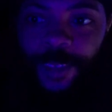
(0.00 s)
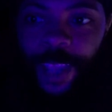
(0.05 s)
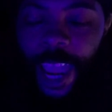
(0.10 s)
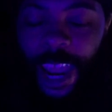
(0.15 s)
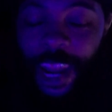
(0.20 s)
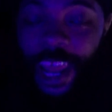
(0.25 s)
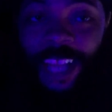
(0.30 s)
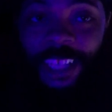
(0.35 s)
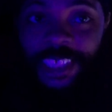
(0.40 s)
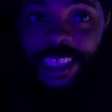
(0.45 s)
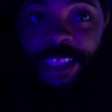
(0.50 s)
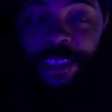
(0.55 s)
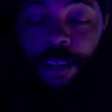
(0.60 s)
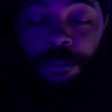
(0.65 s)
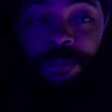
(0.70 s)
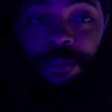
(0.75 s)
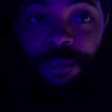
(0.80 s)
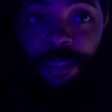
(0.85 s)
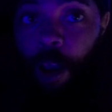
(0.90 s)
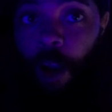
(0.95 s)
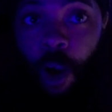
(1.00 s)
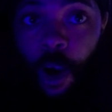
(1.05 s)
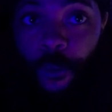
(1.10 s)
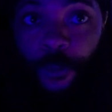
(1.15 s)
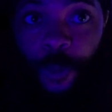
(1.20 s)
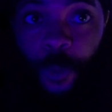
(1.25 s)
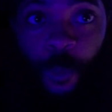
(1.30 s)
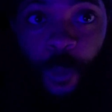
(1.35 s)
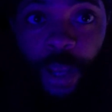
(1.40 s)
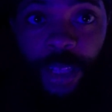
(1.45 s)
And that's just All
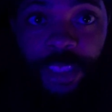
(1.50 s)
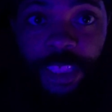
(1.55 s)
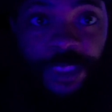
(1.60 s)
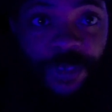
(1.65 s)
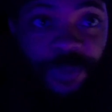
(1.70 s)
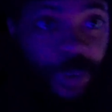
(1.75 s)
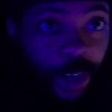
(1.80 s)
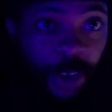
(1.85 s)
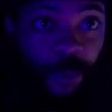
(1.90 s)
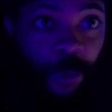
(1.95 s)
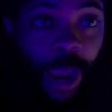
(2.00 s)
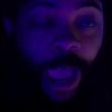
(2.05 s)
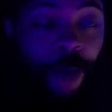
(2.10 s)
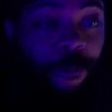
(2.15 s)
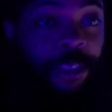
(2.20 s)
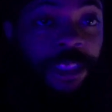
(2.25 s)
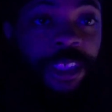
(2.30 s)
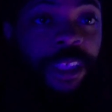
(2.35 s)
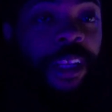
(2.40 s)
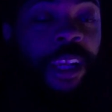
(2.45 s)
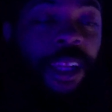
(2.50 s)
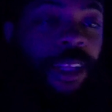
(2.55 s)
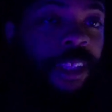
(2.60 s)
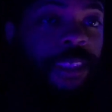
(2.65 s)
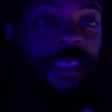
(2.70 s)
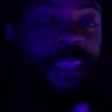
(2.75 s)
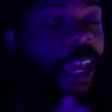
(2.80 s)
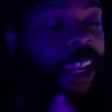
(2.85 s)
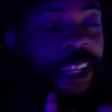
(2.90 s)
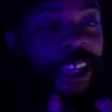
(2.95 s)
For One just fucking around with shit.
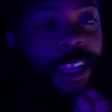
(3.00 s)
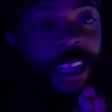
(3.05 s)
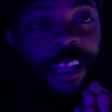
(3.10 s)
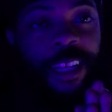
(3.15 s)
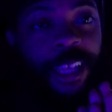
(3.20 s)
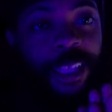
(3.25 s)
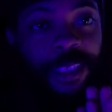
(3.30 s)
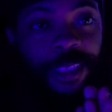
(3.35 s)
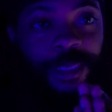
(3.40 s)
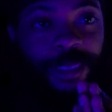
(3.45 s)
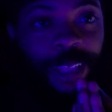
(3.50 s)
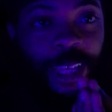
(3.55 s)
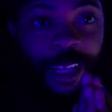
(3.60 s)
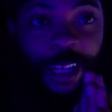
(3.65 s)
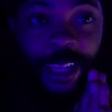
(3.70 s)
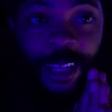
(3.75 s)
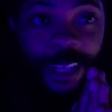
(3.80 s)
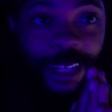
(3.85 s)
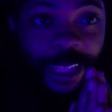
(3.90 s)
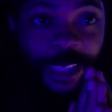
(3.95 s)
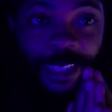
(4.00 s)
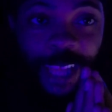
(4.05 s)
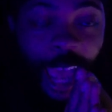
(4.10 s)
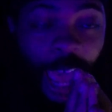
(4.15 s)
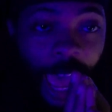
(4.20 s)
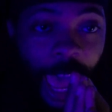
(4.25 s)
Listen, at the end of this,